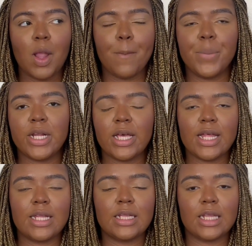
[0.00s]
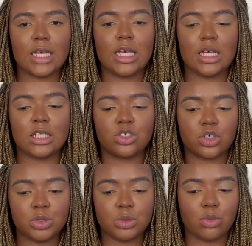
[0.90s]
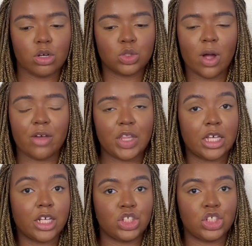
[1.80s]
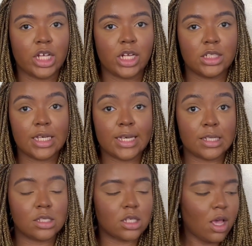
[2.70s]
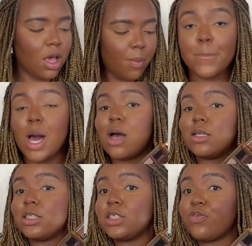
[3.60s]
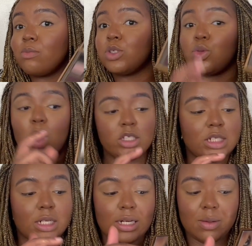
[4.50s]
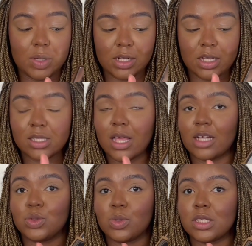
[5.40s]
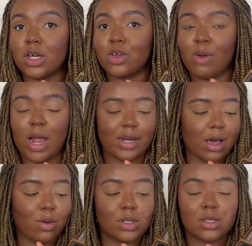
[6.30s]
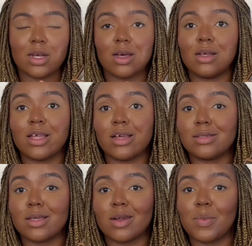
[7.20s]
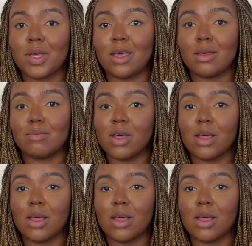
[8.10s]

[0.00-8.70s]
put it in the description box what I think its shade is. But just from swatching Limitless, I just want to tell you right now, there's gonna be,